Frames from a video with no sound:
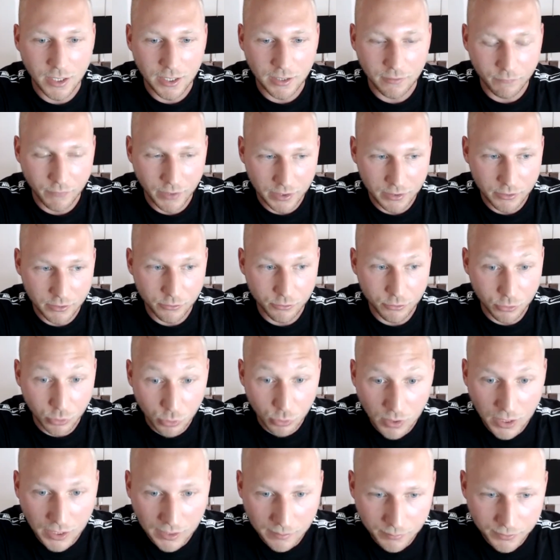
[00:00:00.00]
value to
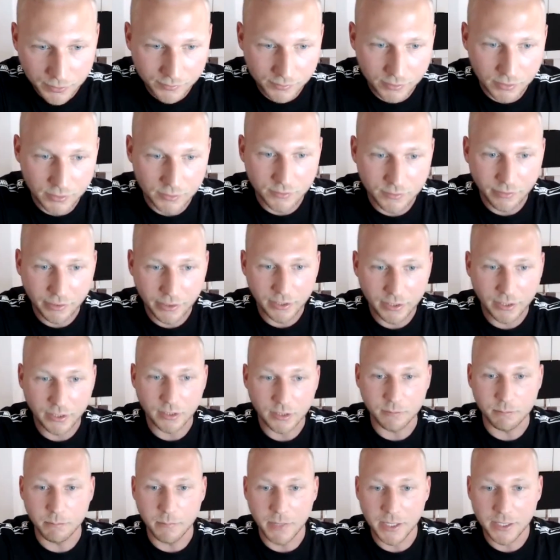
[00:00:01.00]
IBC, taking
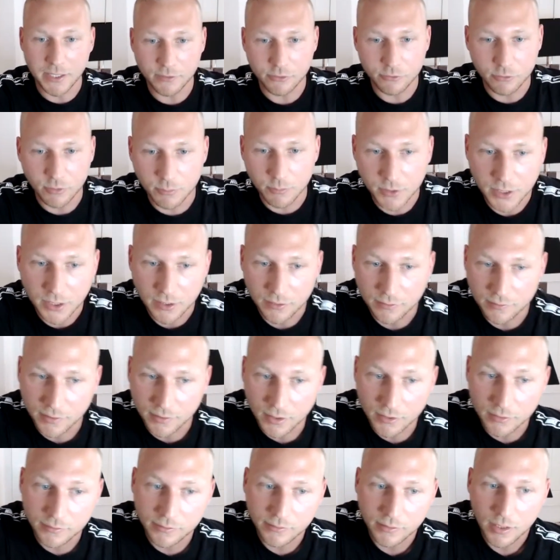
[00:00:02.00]
it mainstream in that
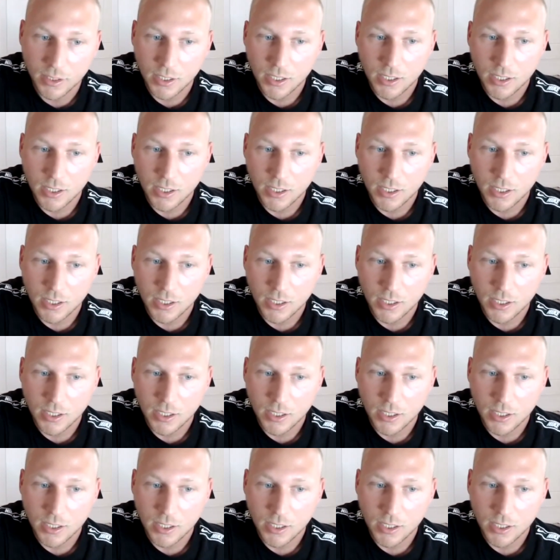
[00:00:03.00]
sense.